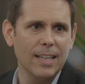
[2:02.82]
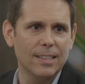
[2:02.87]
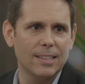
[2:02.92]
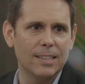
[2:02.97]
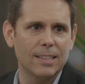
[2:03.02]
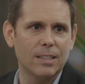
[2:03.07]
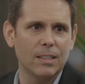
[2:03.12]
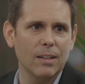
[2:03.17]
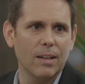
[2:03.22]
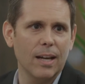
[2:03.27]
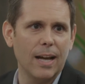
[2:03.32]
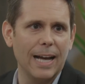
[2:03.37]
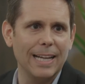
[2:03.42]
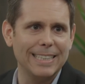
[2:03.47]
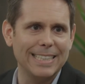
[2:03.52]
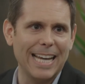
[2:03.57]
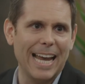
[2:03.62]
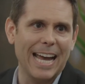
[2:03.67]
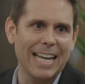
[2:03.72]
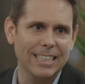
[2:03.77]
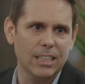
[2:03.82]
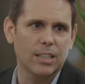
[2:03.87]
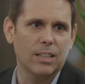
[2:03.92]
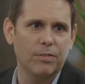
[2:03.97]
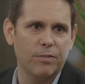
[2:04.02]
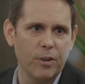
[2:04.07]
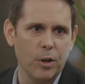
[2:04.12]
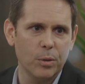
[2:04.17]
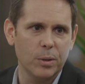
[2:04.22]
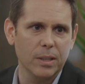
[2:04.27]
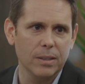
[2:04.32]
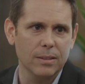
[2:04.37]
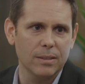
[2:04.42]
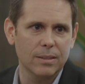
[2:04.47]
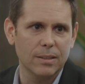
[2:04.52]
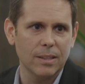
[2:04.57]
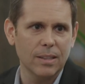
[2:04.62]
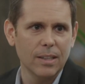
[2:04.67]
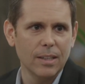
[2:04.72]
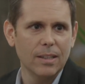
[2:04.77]
it's uh, task
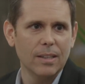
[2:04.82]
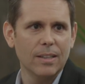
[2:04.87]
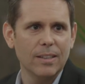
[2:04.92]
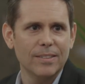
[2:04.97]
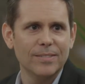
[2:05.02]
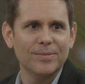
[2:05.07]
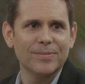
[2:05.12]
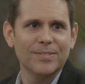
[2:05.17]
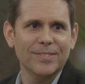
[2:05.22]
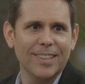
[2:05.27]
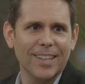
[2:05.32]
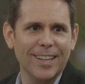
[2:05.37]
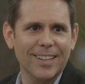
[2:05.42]
focused. We kind of use it